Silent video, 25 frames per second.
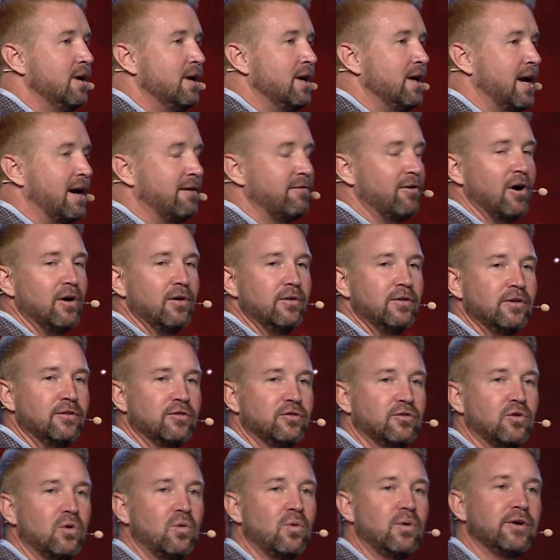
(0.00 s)
And I've heard this
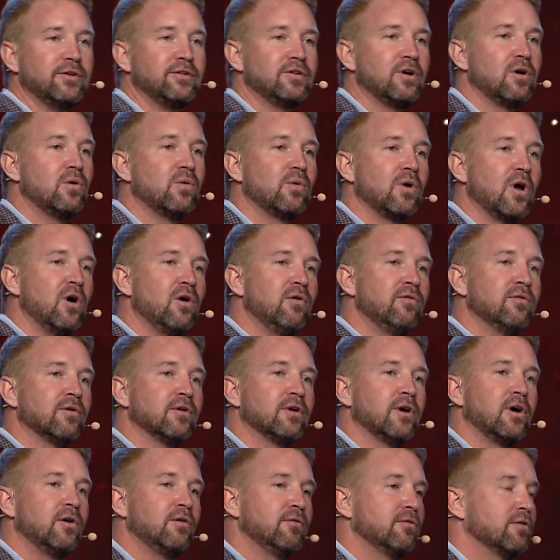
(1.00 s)
story told over
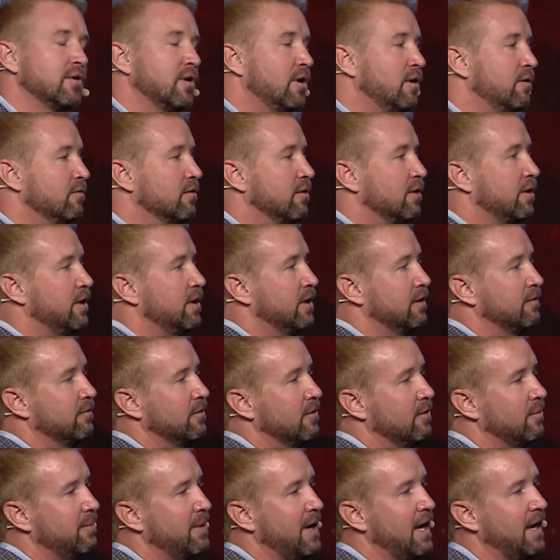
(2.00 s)
and over and over again for
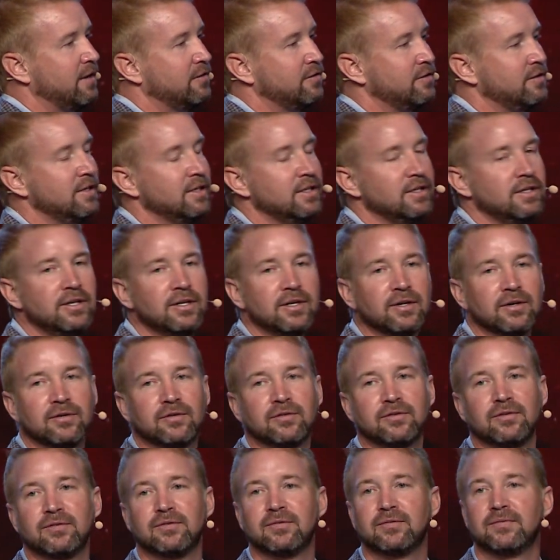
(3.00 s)
the past 10
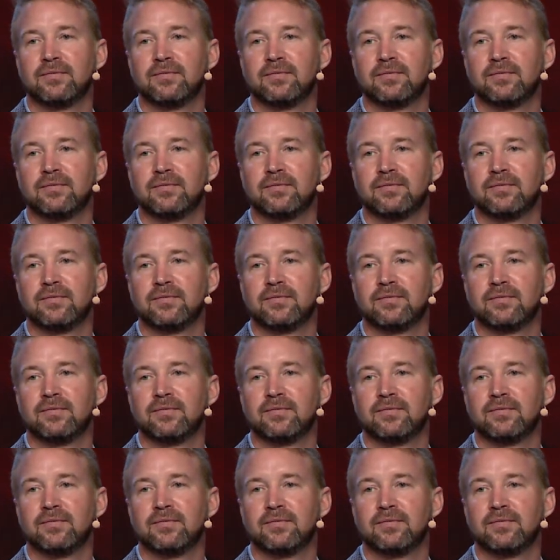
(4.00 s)
years.